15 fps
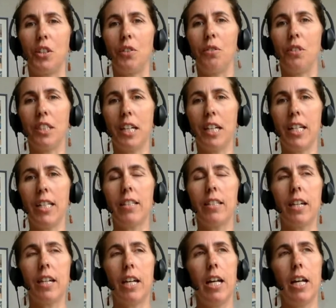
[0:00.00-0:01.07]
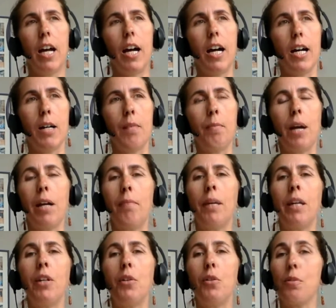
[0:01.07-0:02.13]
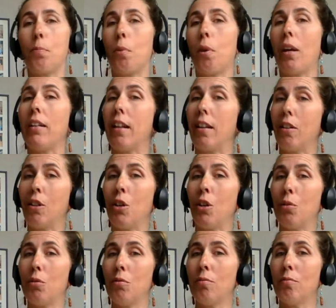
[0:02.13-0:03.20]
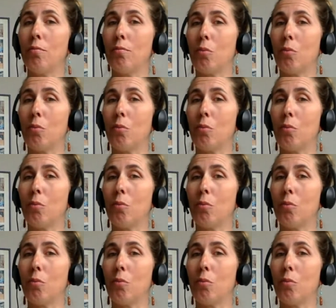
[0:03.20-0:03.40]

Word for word: to use that. I might use pregnenolone,